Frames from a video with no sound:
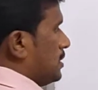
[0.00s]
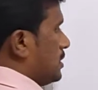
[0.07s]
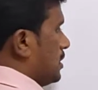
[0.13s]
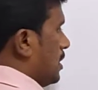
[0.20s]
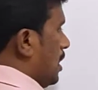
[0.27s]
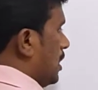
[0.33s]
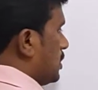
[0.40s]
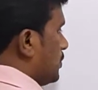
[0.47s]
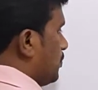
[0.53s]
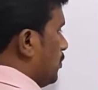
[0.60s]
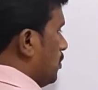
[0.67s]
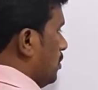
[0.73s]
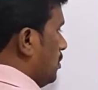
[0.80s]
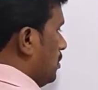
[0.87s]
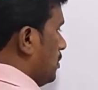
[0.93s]
It's a north
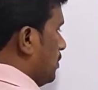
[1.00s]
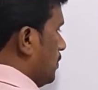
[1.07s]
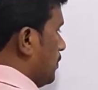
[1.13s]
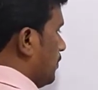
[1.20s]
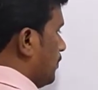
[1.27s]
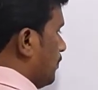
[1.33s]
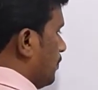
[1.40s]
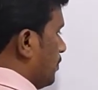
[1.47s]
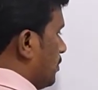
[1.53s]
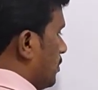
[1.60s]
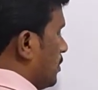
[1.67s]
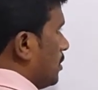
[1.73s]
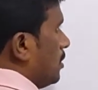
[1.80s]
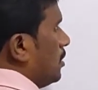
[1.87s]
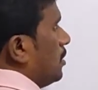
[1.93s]
pole,
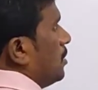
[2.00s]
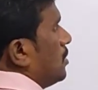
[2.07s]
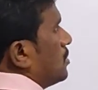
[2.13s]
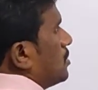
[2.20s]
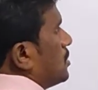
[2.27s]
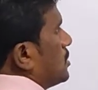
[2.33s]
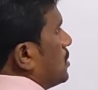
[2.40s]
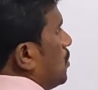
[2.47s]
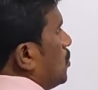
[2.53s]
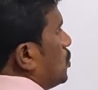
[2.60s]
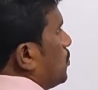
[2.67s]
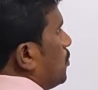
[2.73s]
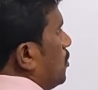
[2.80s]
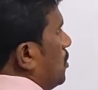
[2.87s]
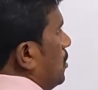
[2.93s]
it's a
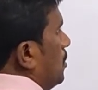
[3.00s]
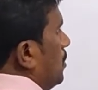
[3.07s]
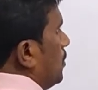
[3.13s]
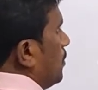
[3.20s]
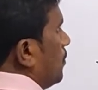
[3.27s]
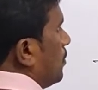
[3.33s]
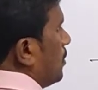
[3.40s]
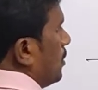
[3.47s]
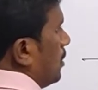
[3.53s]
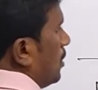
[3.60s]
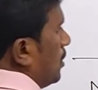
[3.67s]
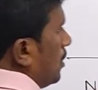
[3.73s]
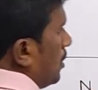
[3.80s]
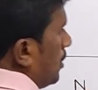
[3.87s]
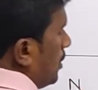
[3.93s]
south pole,
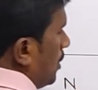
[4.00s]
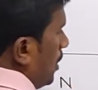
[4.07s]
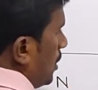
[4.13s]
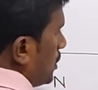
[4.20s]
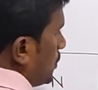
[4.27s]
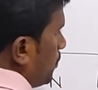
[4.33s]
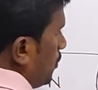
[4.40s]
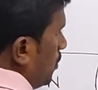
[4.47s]
north